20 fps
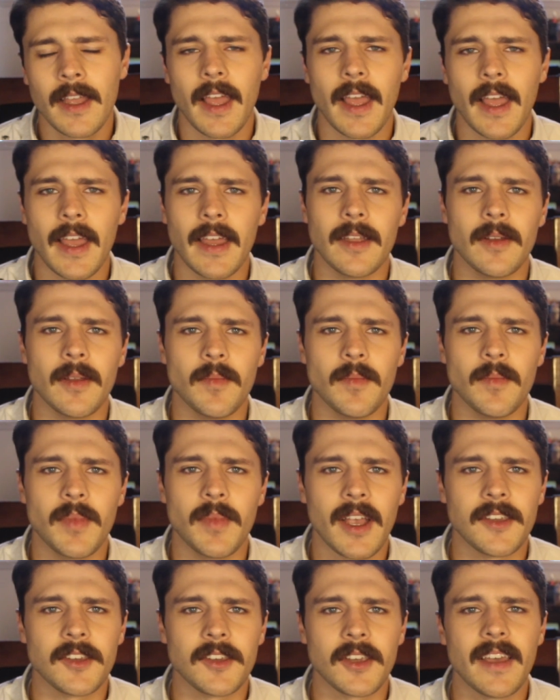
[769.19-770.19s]
And
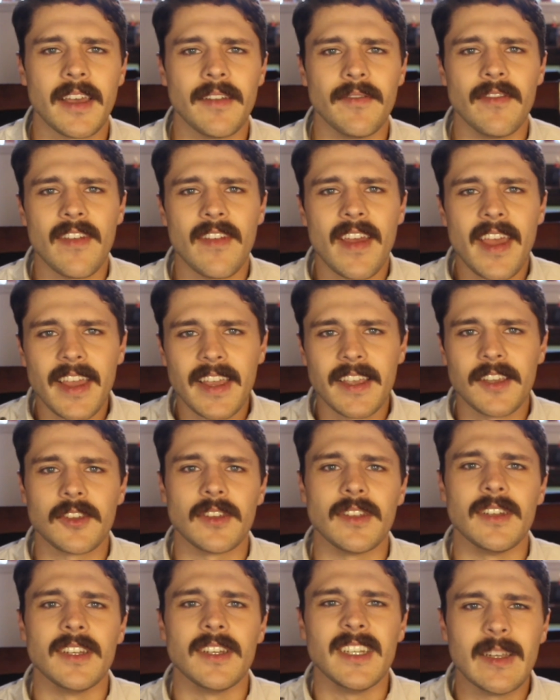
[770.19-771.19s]
because it conveys
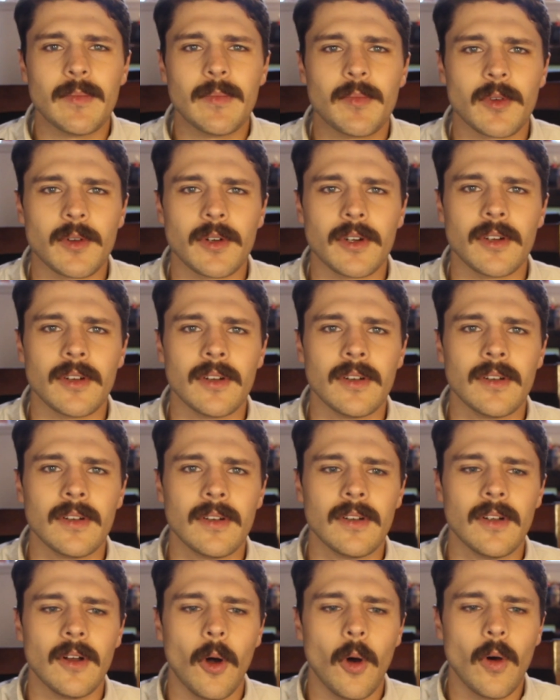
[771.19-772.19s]
a deeper,
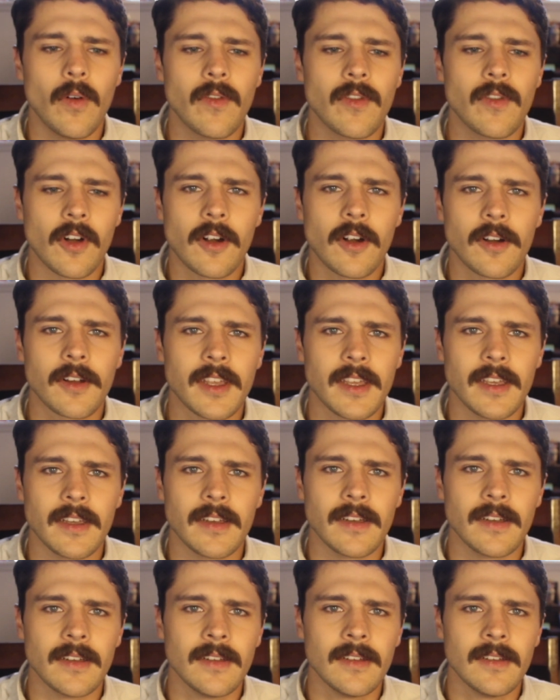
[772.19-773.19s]

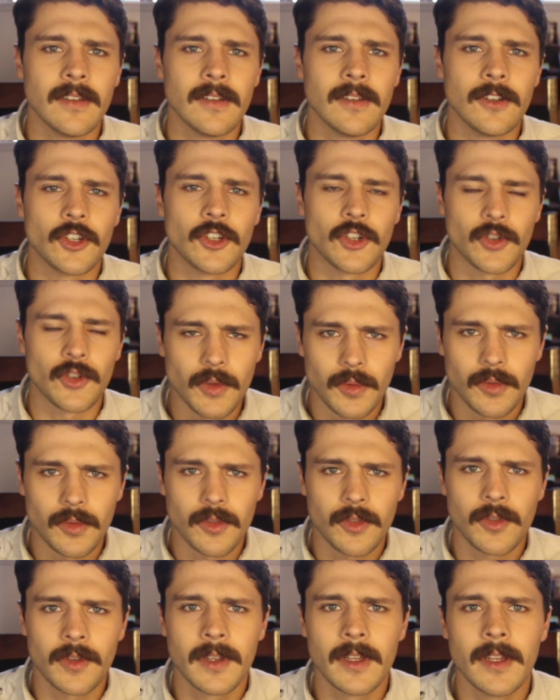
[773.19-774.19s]
overarching
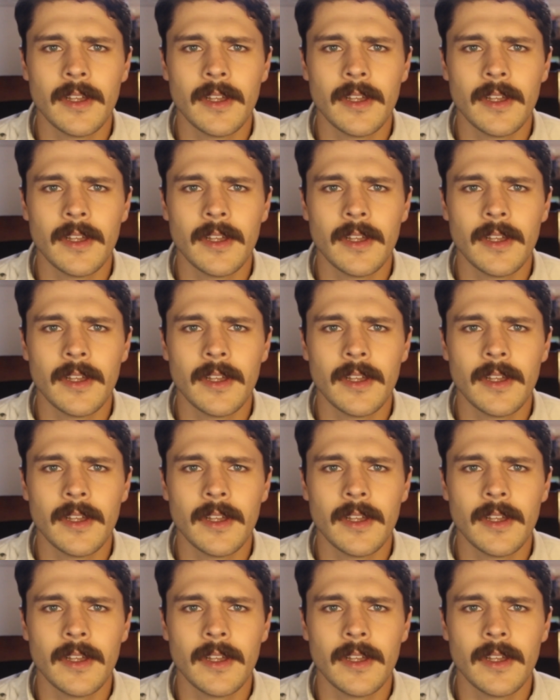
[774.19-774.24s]
truth.